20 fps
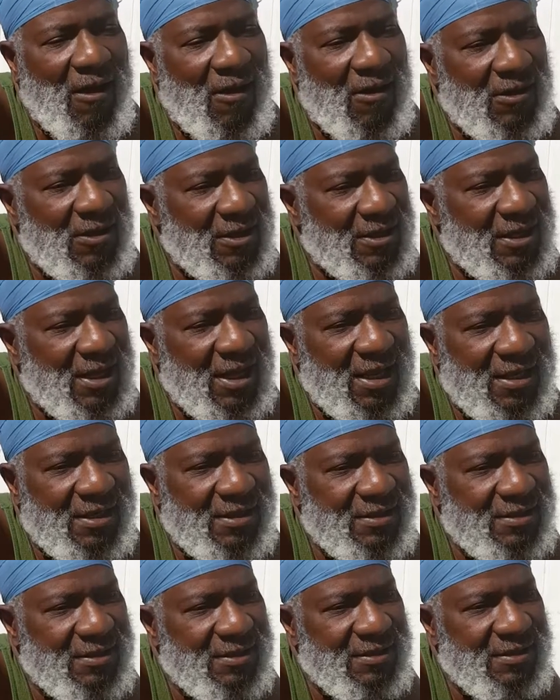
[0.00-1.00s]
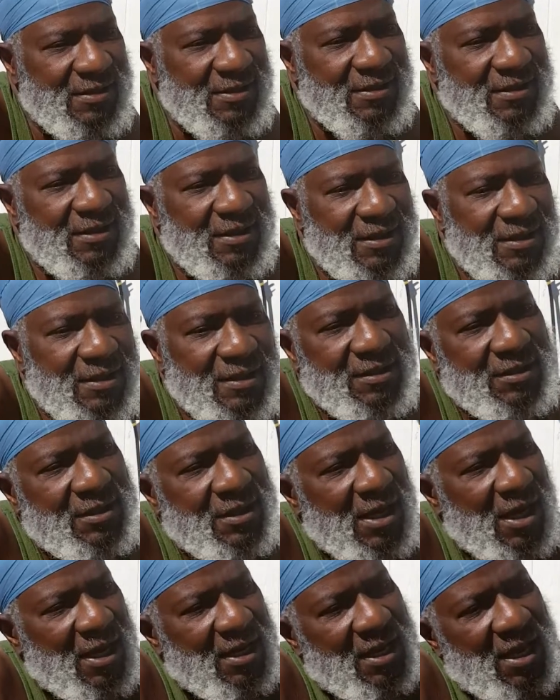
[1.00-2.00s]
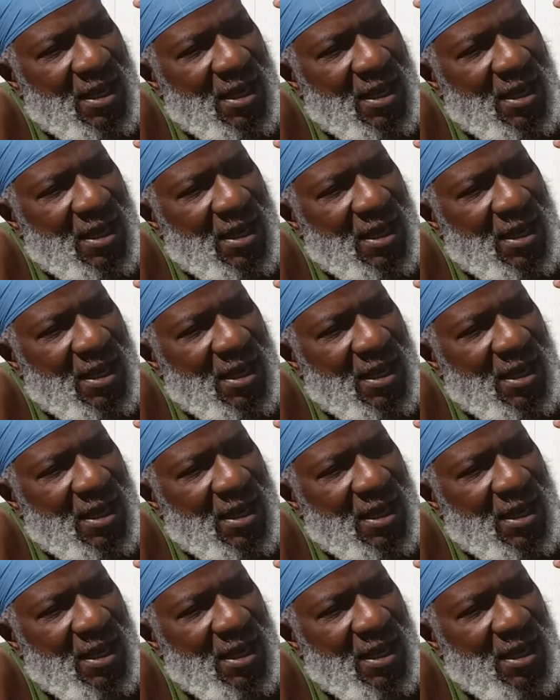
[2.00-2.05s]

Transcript: excuse me, that is hot. That's bad.